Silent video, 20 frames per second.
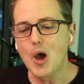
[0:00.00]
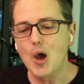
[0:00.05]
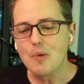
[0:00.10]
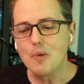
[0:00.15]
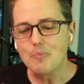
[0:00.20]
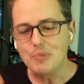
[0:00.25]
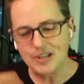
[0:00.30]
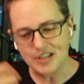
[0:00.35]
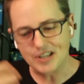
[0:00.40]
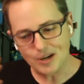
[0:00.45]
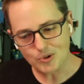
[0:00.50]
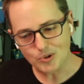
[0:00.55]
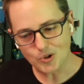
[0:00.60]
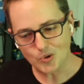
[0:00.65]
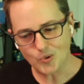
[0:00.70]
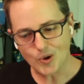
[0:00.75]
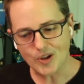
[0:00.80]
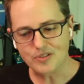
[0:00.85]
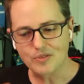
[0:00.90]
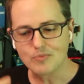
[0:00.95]
being able to
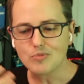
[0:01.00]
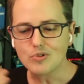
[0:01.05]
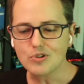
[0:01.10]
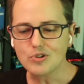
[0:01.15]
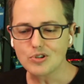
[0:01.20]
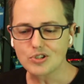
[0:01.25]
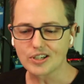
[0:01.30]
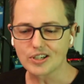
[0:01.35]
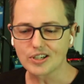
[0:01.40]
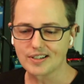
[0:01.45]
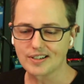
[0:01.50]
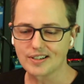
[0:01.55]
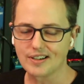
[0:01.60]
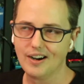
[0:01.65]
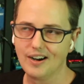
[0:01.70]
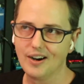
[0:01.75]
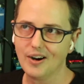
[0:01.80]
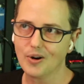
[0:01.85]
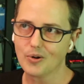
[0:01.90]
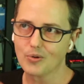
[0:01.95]
write the music
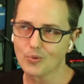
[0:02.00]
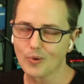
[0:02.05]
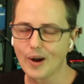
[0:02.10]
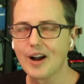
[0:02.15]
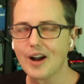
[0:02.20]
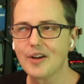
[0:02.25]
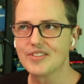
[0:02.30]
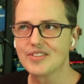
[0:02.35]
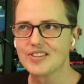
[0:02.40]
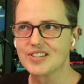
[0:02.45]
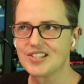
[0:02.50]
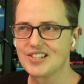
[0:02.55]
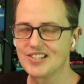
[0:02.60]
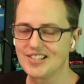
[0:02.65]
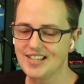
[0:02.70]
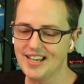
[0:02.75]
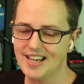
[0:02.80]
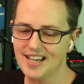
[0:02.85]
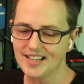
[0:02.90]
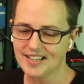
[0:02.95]
around the
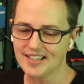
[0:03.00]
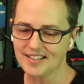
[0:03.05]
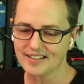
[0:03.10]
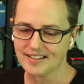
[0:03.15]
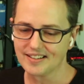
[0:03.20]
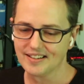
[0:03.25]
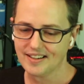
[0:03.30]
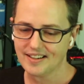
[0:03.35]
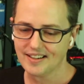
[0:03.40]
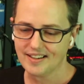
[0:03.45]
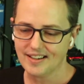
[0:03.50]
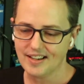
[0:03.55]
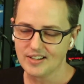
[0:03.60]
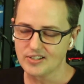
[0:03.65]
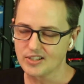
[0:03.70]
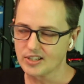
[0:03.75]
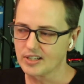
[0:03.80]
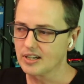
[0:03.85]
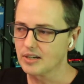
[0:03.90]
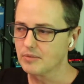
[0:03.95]
scene is
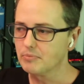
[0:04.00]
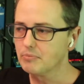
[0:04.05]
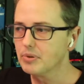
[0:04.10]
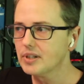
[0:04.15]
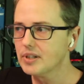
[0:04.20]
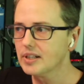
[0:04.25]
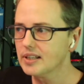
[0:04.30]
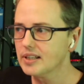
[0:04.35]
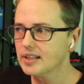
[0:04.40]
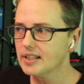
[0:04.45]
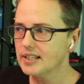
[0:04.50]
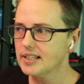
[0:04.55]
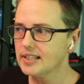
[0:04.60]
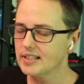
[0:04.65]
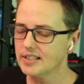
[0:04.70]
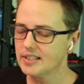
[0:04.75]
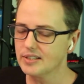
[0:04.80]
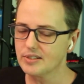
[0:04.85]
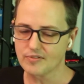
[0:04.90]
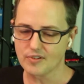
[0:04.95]
a
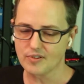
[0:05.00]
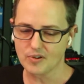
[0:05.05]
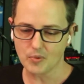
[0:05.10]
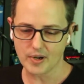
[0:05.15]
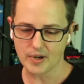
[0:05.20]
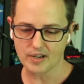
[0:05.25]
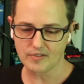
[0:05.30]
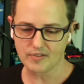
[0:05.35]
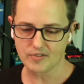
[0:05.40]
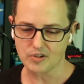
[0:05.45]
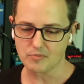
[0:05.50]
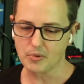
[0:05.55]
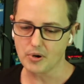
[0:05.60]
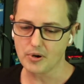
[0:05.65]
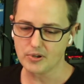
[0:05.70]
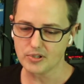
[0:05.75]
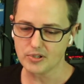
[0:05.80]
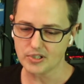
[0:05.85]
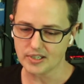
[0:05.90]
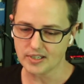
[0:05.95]
completely different way of
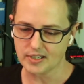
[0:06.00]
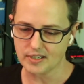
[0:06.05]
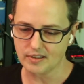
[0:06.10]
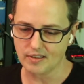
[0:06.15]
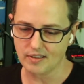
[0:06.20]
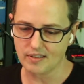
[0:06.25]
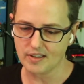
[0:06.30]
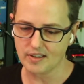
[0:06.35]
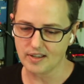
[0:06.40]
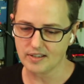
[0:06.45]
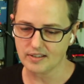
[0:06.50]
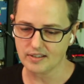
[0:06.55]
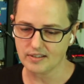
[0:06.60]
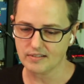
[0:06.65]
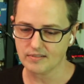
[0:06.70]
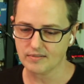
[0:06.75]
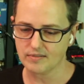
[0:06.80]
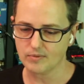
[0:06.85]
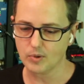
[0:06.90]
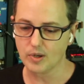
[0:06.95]
composing
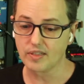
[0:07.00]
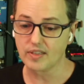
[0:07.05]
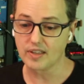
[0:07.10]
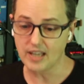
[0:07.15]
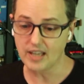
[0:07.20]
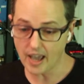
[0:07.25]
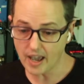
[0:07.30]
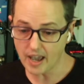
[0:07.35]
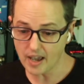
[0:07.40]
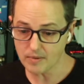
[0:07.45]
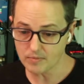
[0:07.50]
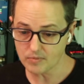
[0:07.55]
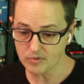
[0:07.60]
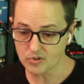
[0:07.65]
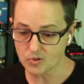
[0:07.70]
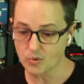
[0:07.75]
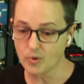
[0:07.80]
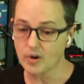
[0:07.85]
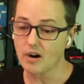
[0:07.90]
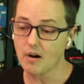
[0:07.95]
than with
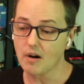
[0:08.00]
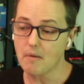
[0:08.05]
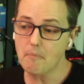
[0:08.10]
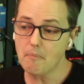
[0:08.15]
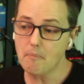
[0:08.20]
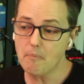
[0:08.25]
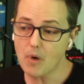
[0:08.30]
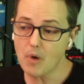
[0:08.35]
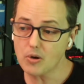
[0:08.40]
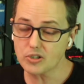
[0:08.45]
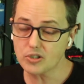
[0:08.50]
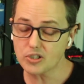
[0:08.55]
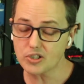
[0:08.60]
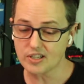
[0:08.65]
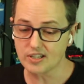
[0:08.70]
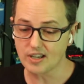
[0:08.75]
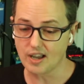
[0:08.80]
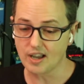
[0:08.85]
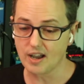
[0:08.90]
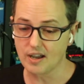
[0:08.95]
games, where most of the
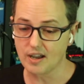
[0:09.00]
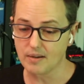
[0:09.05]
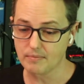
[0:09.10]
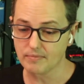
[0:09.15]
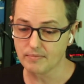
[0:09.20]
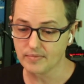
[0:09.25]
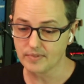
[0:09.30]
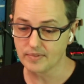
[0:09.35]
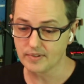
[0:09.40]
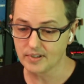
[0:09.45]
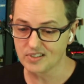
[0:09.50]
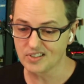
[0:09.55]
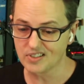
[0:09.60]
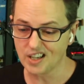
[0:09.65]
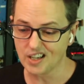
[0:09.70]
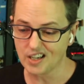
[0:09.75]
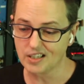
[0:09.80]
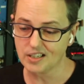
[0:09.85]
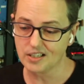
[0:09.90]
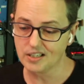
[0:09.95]
time it's
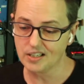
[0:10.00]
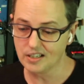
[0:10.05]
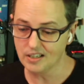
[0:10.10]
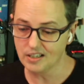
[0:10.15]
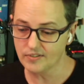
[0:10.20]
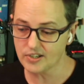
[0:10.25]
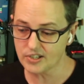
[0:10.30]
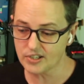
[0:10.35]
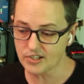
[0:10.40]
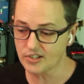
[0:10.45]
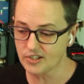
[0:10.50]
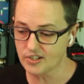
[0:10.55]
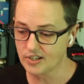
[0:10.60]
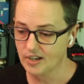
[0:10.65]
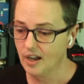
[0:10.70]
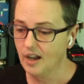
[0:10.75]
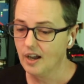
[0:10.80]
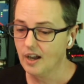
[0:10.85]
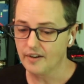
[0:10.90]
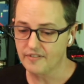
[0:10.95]
like, give us
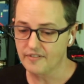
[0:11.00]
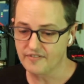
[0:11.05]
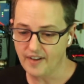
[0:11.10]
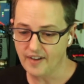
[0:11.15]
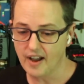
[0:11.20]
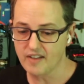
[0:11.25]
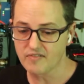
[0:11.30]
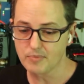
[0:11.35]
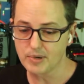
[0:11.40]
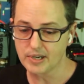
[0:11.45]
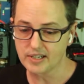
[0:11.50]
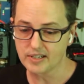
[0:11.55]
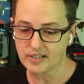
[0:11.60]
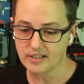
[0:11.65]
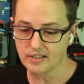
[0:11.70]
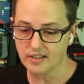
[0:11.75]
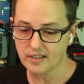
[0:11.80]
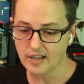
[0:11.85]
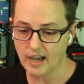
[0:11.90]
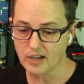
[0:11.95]
a 5-minute
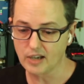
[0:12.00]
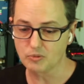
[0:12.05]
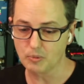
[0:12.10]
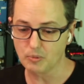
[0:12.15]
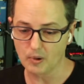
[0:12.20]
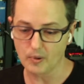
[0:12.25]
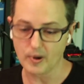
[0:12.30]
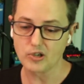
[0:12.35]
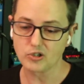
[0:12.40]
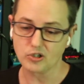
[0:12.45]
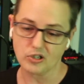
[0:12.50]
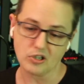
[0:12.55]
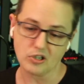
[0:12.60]
exploration